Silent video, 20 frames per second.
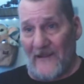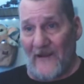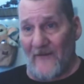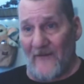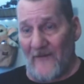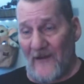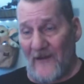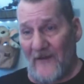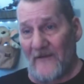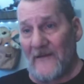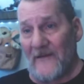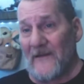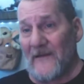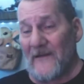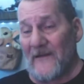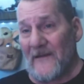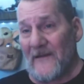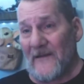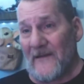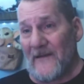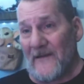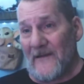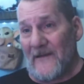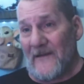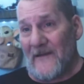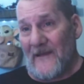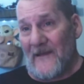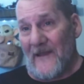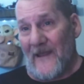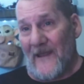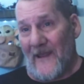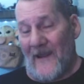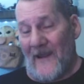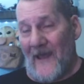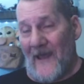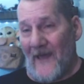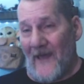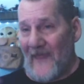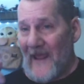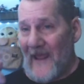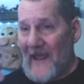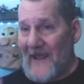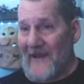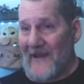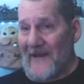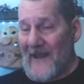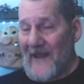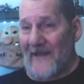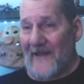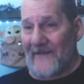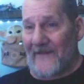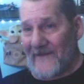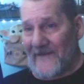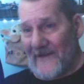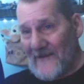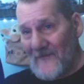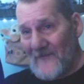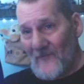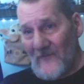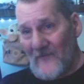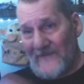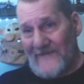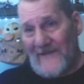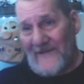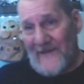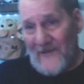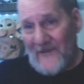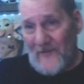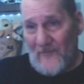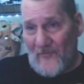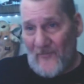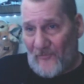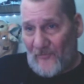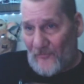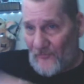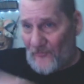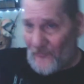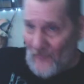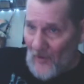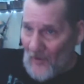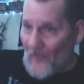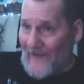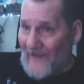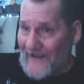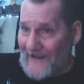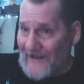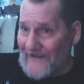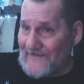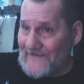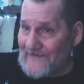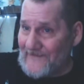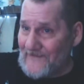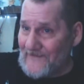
thing around. And how they end that scene was him throwing it